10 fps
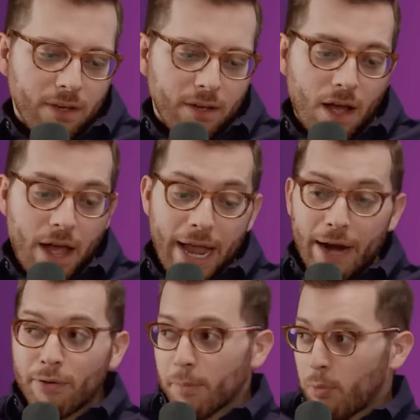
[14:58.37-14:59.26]
a
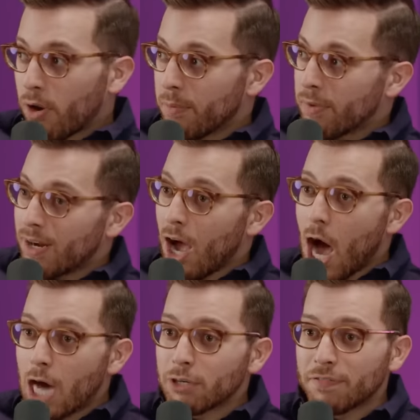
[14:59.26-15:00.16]
hair appointment,
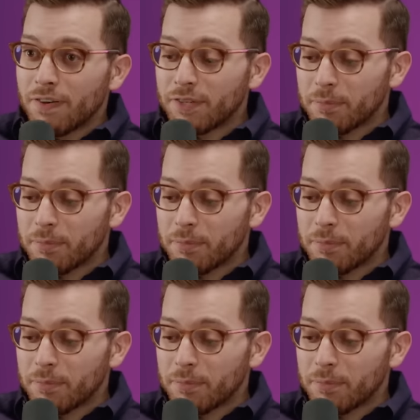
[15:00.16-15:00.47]
150